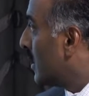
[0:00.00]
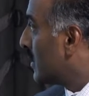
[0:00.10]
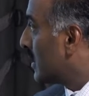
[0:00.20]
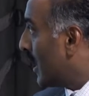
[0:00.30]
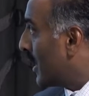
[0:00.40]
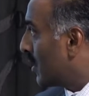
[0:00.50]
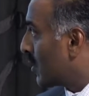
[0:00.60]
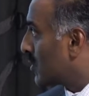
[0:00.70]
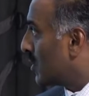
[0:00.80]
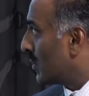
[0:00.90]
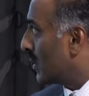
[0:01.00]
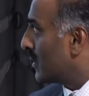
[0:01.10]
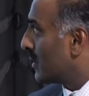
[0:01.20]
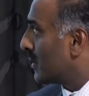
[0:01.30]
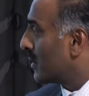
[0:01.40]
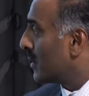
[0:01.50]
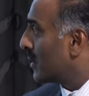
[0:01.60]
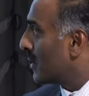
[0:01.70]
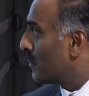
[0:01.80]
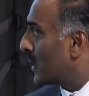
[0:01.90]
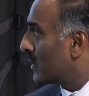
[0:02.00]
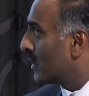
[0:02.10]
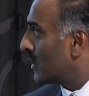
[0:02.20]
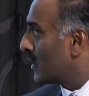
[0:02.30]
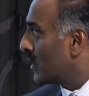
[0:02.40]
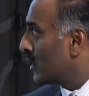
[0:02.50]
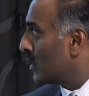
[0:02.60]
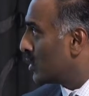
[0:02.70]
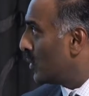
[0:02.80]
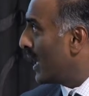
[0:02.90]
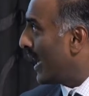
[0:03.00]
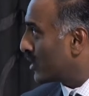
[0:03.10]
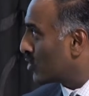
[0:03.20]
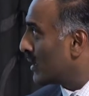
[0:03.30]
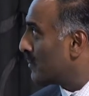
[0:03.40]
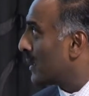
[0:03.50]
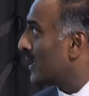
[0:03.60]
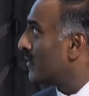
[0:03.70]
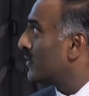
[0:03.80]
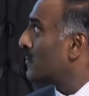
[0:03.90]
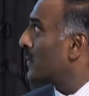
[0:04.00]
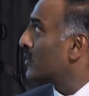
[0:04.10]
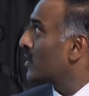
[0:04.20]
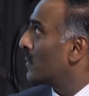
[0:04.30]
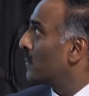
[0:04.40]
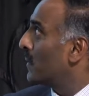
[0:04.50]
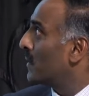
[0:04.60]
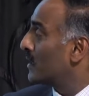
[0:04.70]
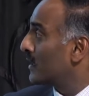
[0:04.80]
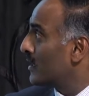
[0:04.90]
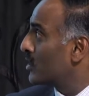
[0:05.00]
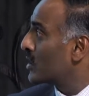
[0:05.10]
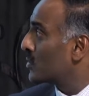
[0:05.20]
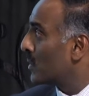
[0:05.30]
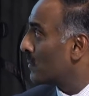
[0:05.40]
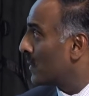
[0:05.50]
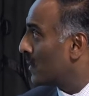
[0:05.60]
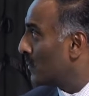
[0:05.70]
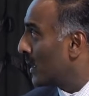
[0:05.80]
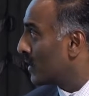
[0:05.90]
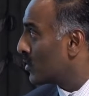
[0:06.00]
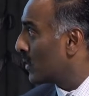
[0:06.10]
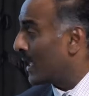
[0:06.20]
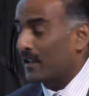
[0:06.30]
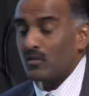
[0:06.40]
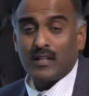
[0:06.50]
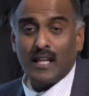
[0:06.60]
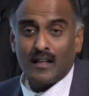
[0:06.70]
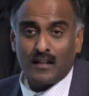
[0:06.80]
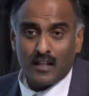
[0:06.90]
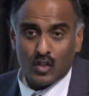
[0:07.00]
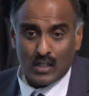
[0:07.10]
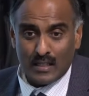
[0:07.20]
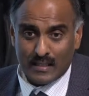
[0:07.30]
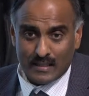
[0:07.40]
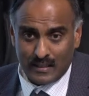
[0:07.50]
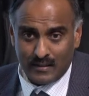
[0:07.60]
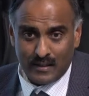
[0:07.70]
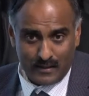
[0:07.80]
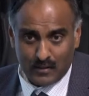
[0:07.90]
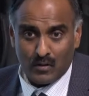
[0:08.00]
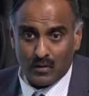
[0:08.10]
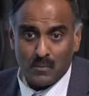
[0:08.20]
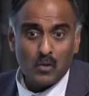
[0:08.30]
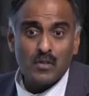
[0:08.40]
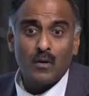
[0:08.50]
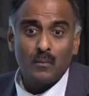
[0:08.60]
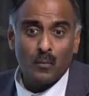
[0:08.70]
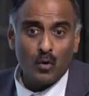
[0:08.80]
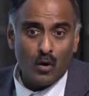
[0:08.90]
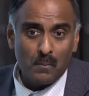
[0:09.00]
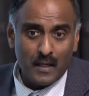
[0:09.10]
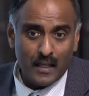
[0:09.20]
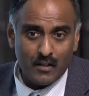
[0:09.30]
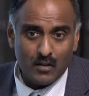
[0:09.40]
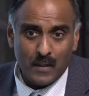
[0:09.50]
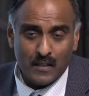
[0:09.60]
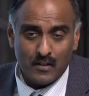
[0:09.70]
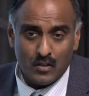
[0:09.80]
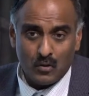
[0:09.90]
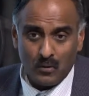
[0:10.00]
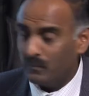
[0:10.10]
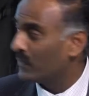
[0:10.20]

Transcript: the data looks good, but do we actually believe that clinicians will do an accurate calculation at this end? I think not. The more complicated you make the score,